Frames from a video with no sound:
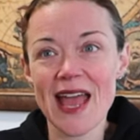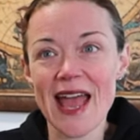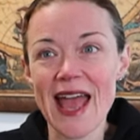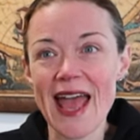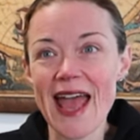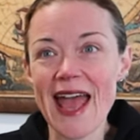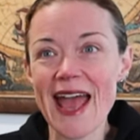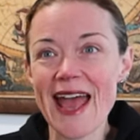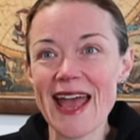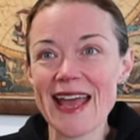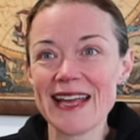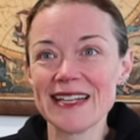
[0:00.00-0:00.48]

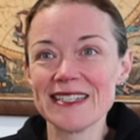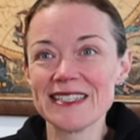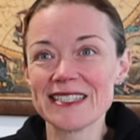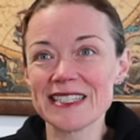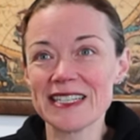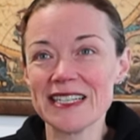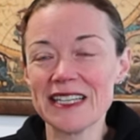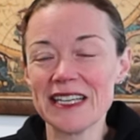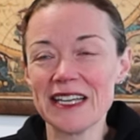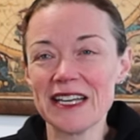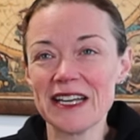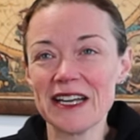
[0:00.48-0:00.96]
And
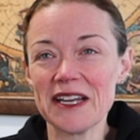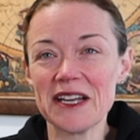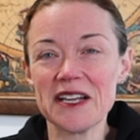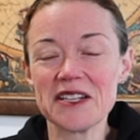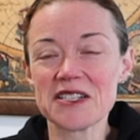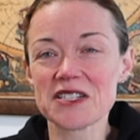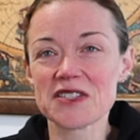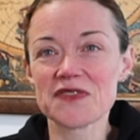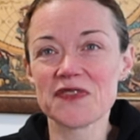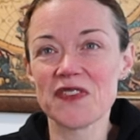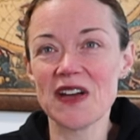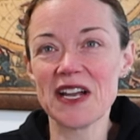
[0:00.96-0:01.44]

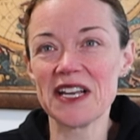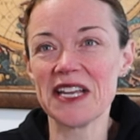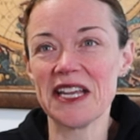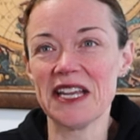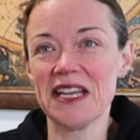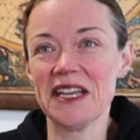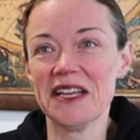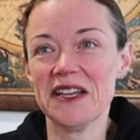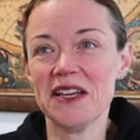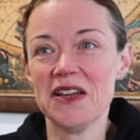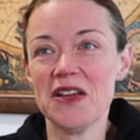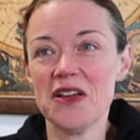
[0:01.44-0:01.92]
it's
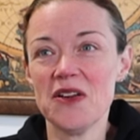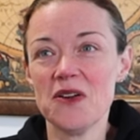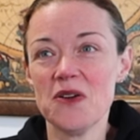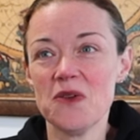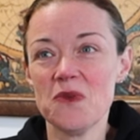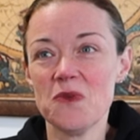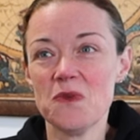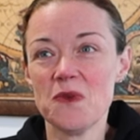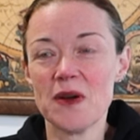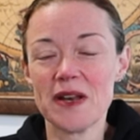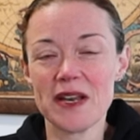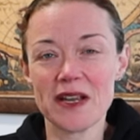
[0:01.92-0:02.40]
funny,
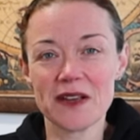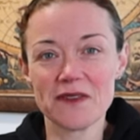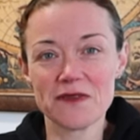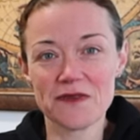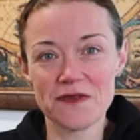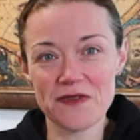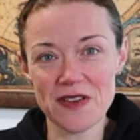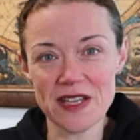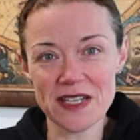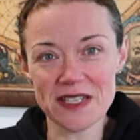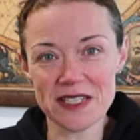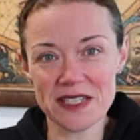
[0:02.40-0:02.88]
when it
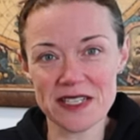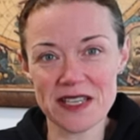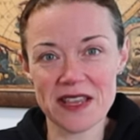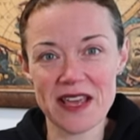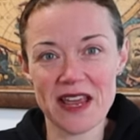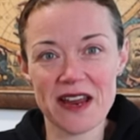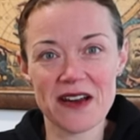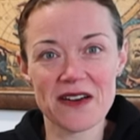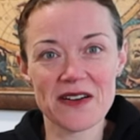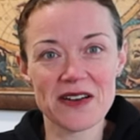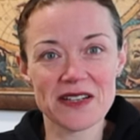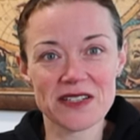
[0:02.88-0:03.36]
fits
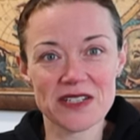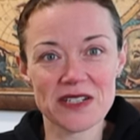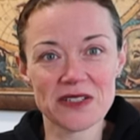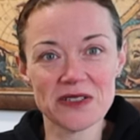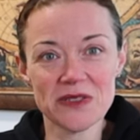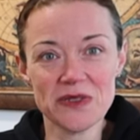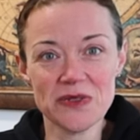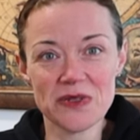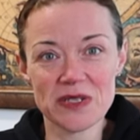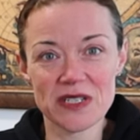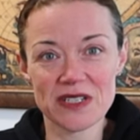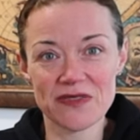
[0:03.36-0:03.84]
there, it's a
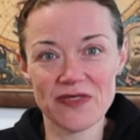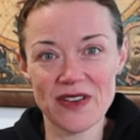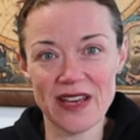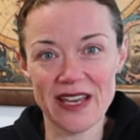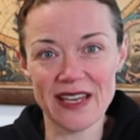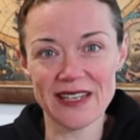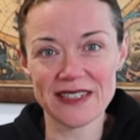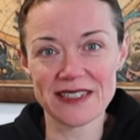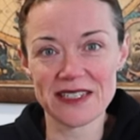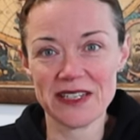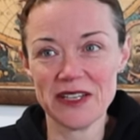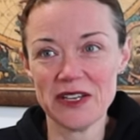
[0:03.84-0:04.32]
loose
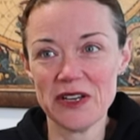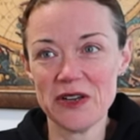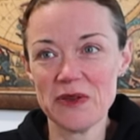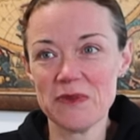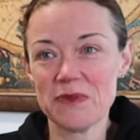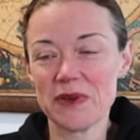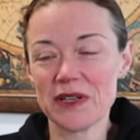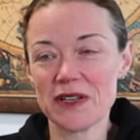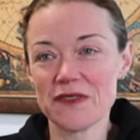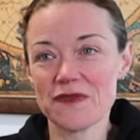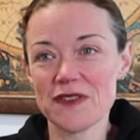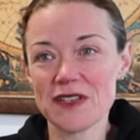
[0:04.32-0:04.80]
fit.
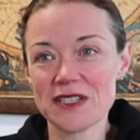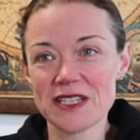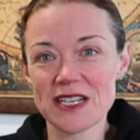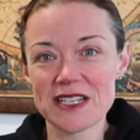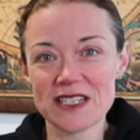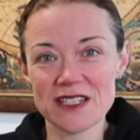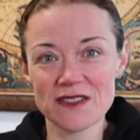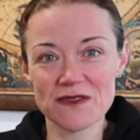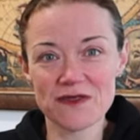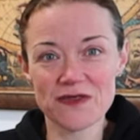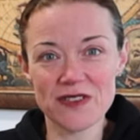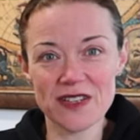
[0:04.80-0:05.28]
But if it
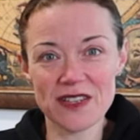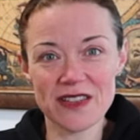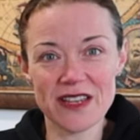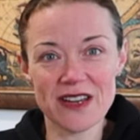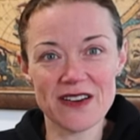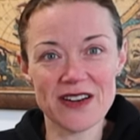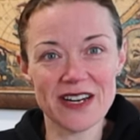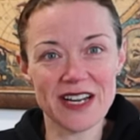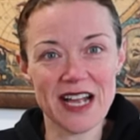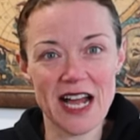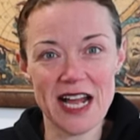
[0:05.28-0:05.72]
doesn't fit there, it